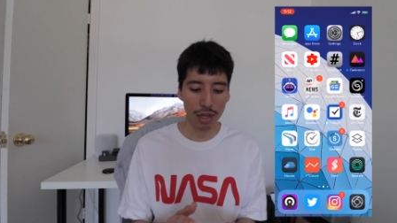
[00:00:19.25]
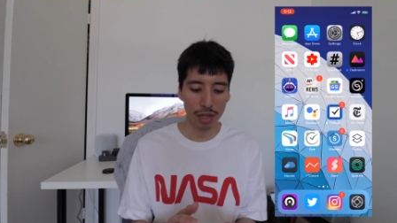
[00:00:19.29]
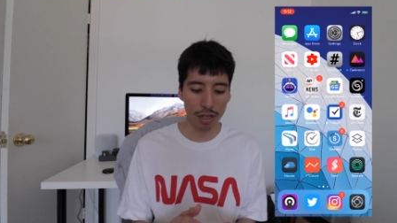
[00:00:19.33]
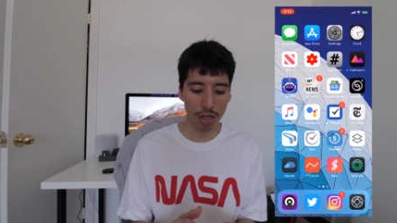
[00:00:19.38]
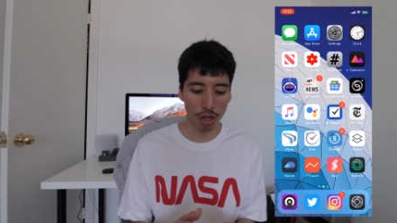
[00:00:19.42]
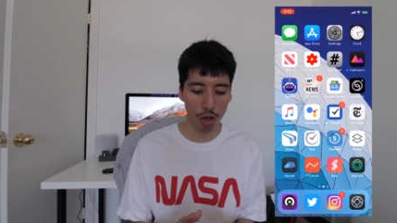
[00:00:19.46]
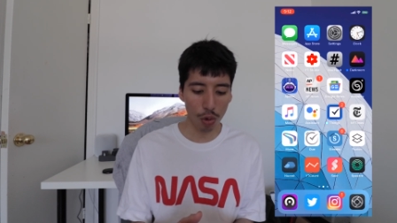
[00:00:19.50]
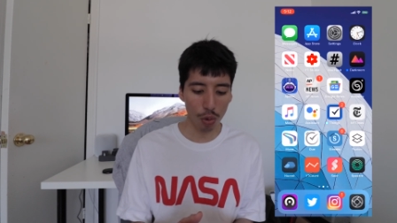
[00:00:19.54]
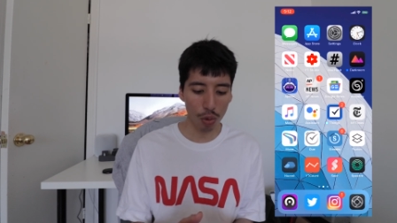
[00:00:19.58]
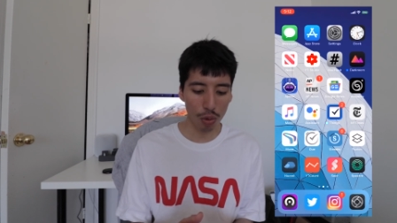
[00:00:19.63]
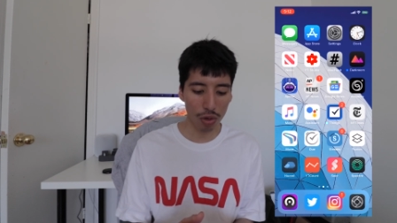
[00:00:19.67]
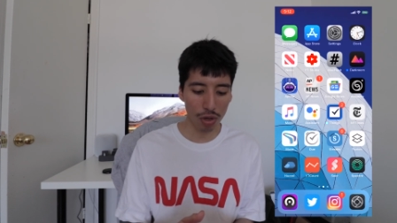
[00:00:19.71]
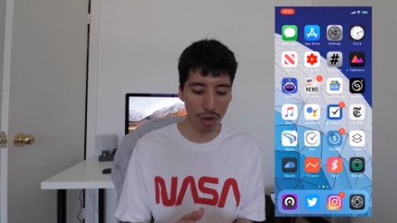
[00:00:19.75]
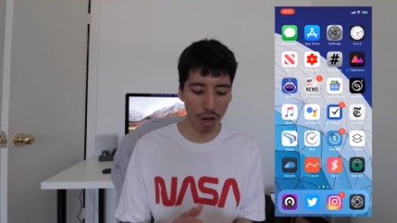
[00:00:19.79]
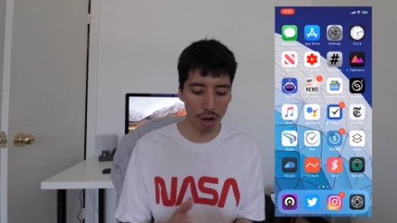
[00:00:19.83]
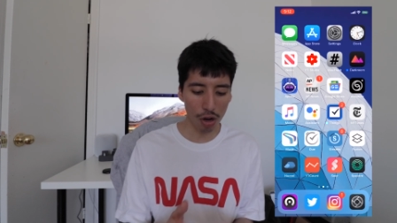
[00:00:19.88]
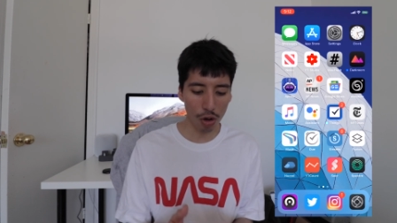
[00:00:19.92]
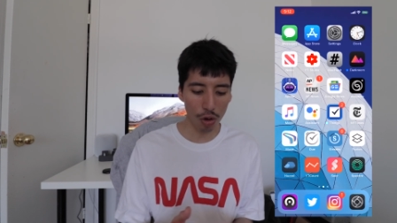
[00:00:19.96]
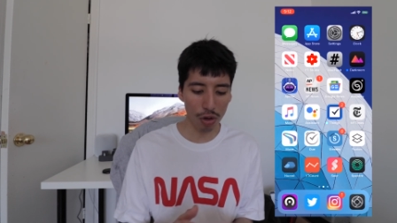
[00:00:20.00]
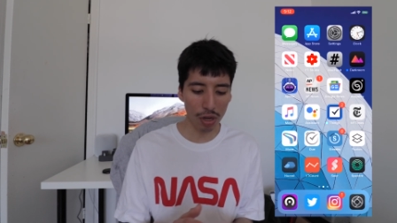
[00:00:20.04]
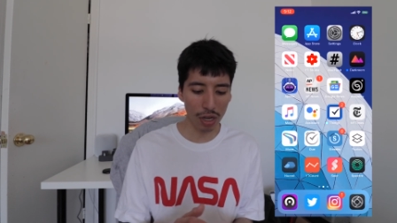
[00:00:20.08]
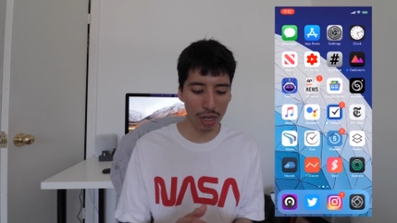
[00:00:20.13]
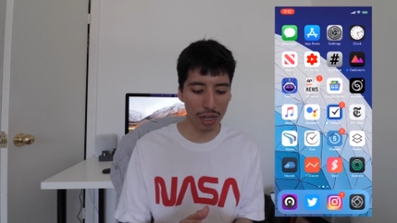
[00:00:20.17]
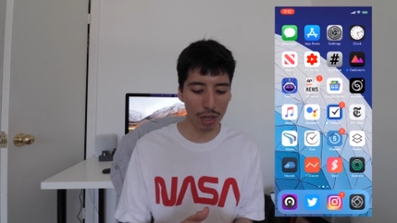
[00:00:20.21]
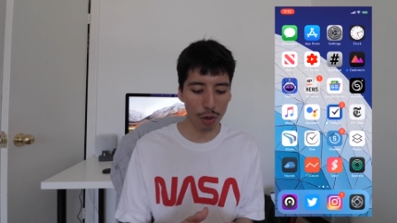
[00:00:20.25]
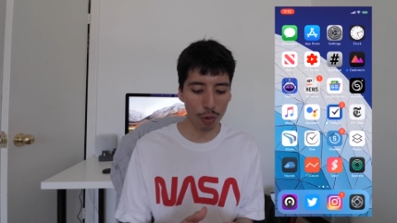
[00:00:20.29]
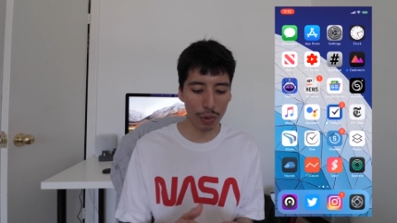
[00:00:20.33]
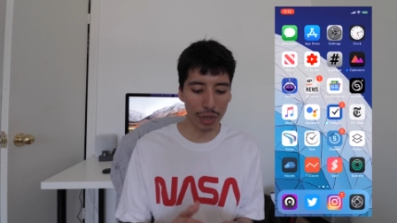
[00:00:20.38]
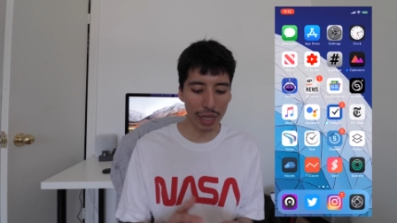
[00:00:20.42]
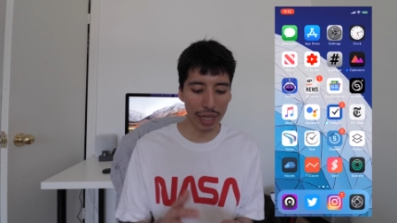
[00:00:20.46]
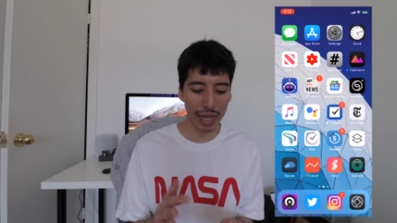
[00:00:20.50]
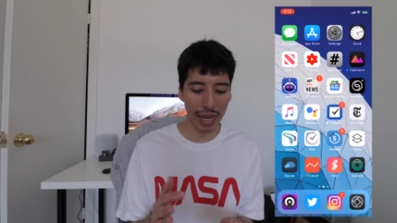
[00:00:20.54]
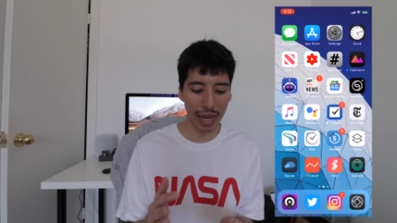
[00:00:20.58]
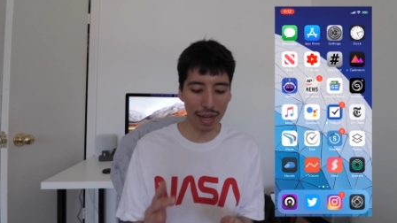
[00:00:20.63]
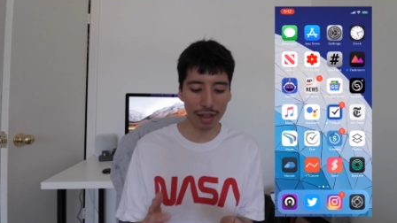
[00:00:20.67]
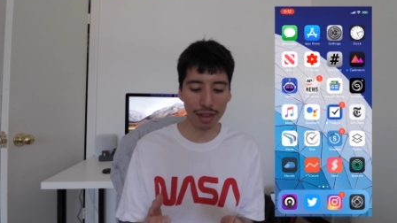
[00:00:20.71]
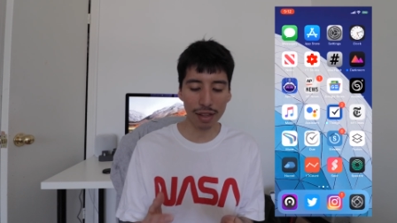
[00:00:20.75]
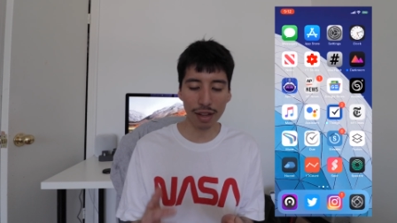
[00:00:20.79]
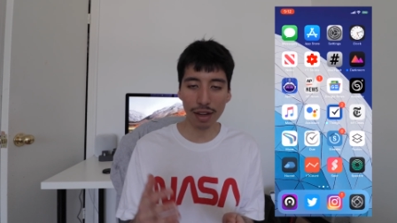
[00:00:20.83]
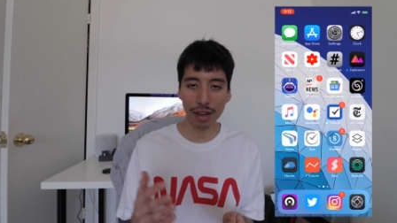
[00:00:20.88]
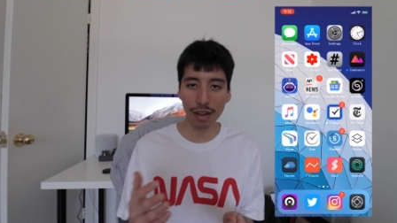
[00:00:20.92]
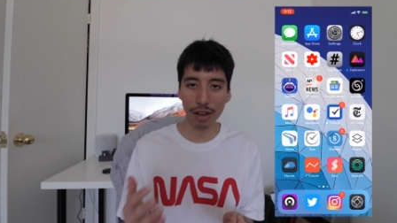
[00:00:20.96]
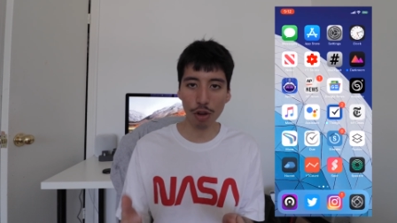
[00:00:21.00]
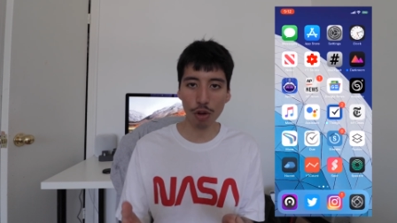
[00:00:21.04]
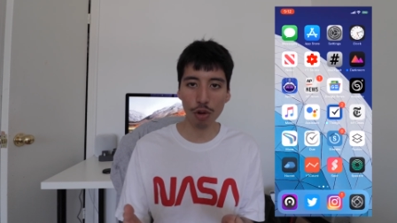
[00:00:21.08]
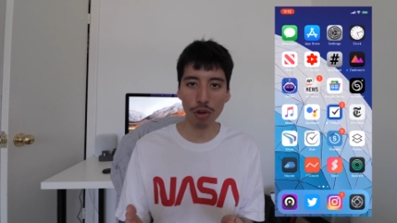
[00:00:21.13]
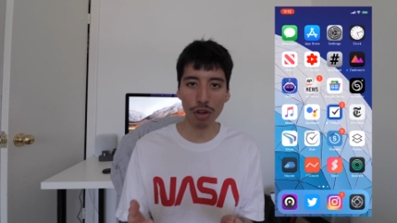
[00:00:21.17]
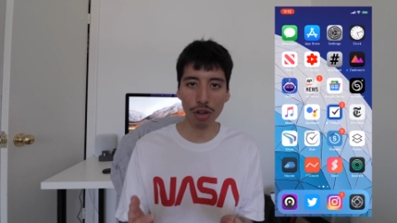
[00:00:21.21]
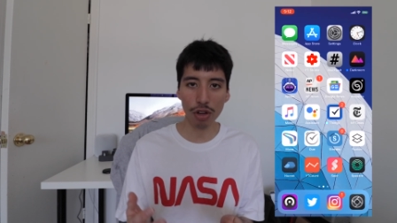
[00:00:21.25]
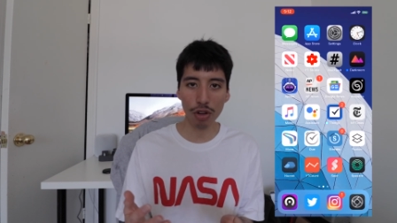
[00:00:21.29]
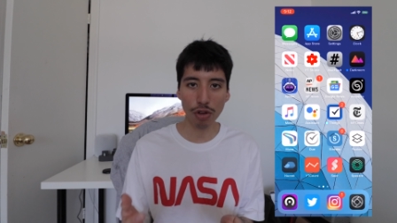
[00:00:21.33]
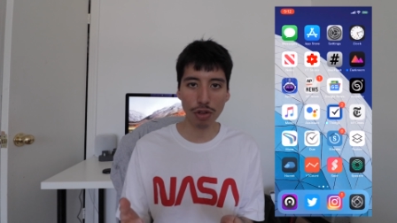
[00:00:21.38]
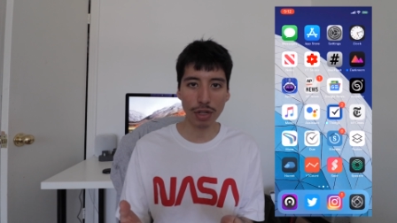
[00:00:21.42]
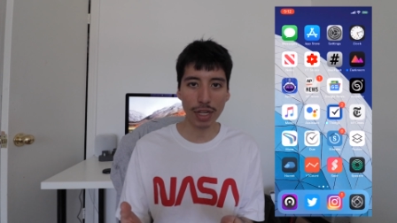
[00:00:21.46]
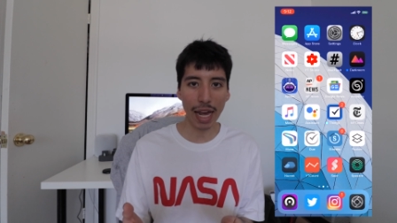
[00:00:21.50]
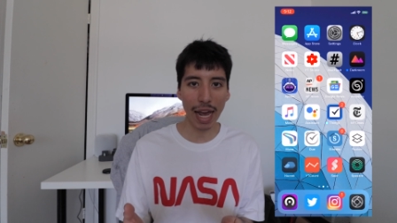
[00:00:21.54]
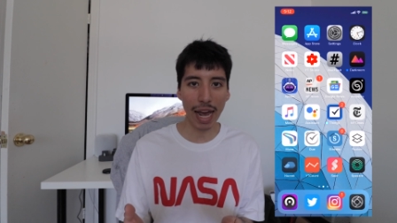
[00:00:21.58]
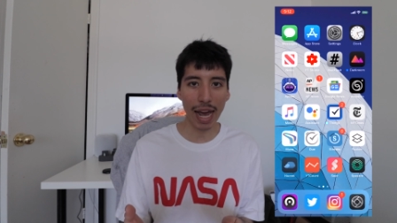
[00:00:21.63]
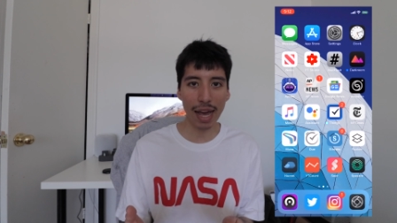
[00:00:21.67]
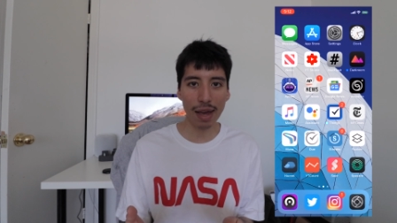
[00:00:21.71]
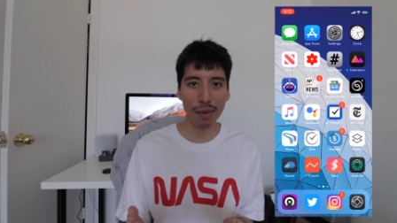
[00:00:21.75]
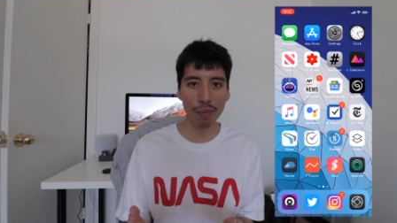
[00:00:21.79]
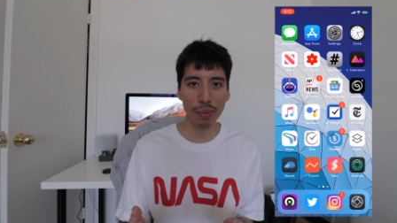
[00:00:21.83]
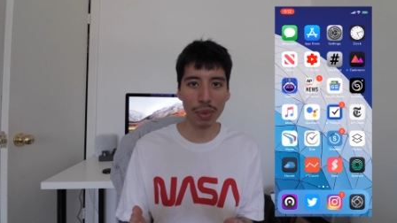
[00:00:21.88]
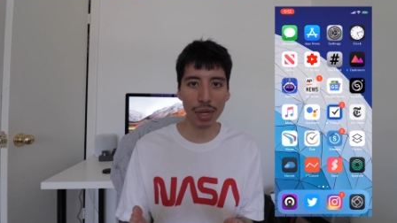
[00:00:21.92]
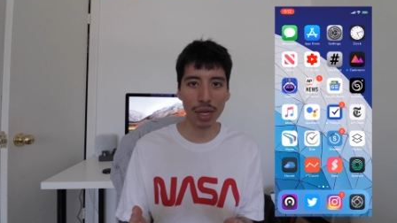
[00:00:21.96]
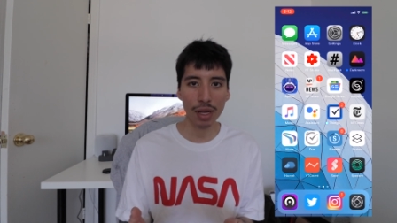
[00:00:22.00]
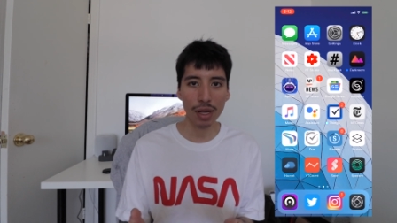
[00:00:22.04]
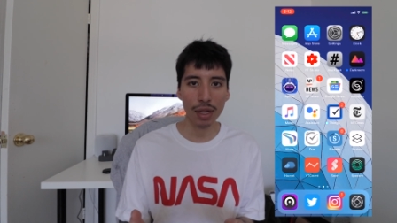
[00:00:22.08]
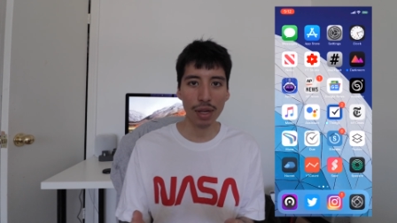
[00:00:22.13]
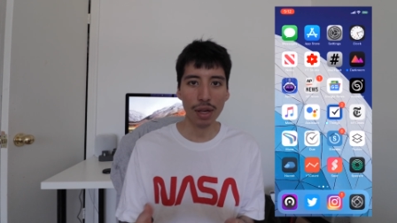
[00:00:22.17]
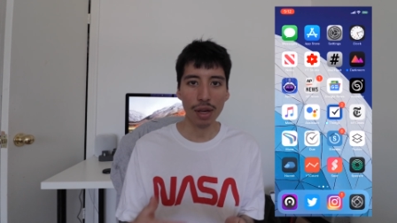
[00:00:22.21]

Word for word: So not only do we get the new news app,